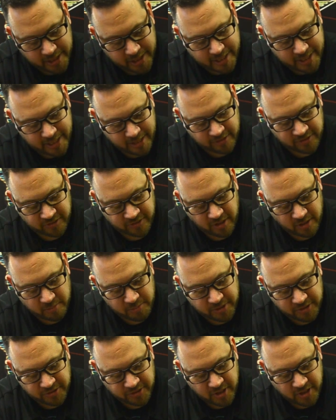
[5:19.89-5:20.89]
get
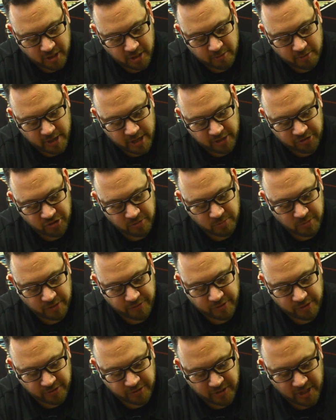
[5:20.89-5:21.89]
some discoloration, but
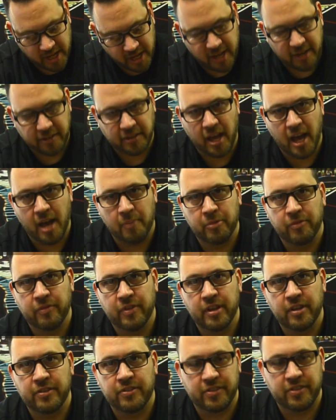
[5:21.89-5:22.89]
if you stay on top of
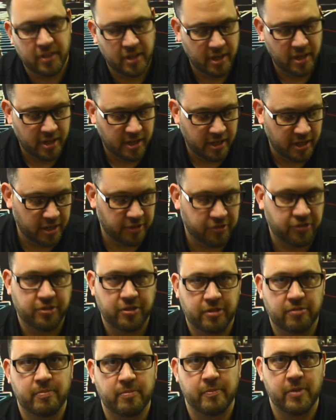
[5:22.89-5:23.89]
this, it
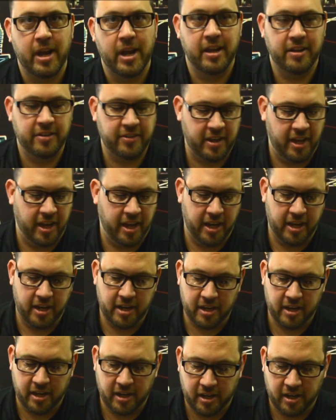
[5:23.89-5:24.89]
should
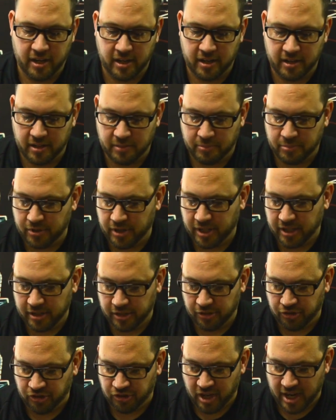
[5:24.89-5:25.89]
maintain a pretty
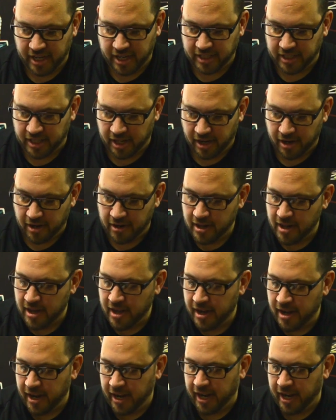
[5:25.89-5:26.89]
good shine there.
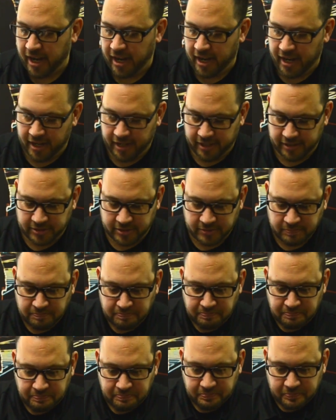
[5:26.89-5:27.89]
And
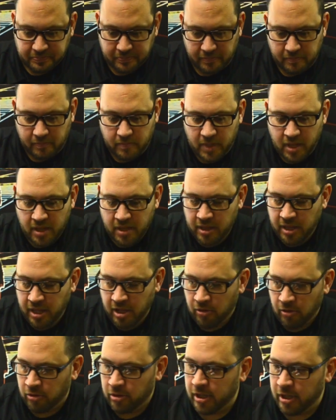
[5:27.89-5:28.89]

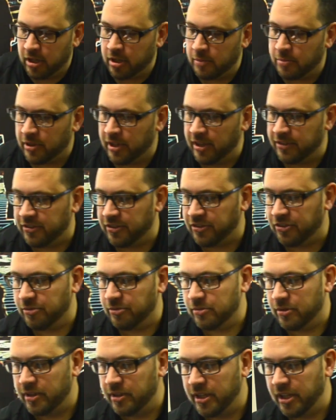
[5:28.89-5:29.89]
the only other place that
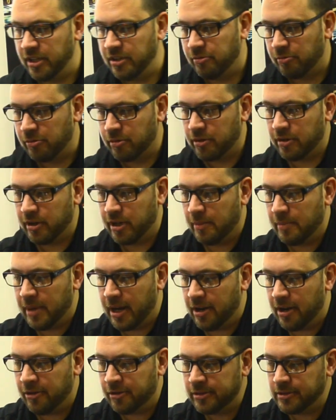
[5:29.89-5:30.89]
you really need to worry
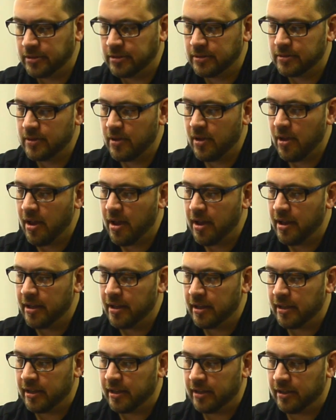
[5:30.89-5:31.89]
about
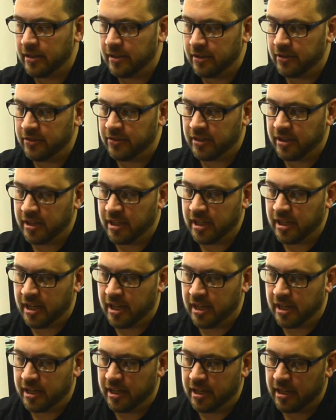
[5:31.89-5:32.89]
is,
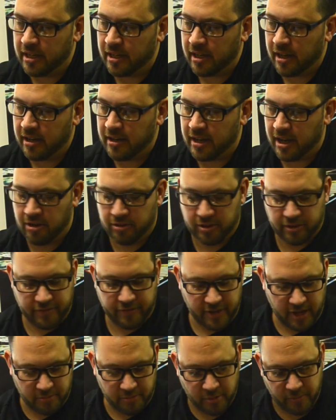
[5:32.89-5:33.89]
again, down the
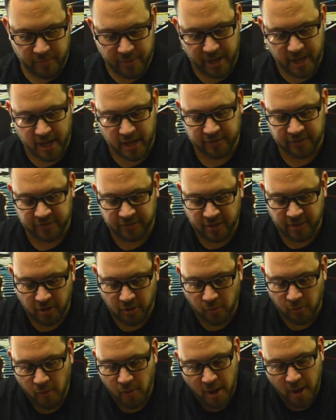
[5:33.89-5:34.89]
vapor pass.
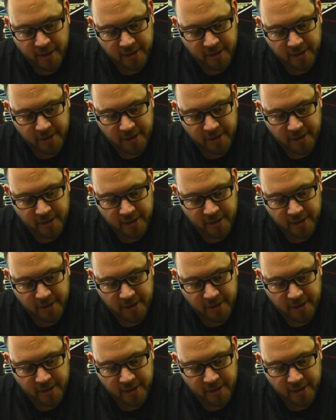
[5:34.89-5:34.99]
So